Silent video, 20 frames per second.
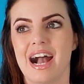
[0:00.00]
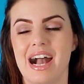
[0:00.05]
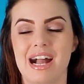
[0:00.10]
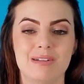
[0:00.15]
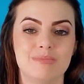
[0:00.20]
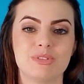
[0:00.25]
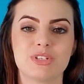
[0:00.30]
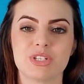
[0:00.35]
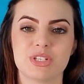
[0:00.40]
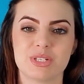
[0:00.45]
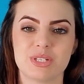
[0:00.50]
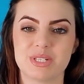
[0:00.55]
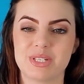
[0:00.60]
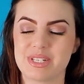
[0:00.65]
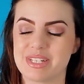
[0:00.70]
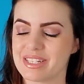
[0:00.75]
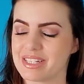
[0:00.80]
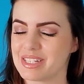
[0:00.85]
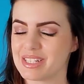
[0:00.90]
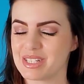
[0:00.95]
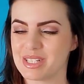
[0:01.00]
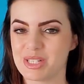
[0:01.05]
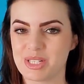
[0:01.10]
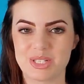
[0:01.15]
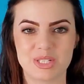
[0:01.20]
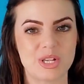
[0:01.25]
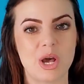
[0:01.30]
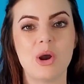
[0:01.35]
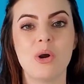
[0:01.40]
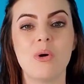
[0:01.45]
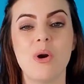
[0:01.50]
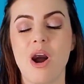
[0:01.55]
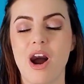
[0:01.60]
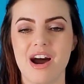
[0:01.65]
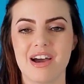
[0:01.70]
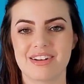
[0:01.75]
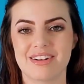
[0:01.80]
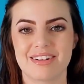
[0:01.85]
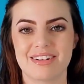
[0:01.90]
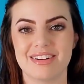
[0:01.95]
I'm just so
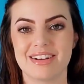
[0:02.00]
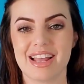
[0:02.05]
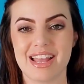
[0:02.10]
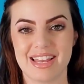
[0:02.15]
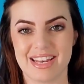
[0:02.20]
honored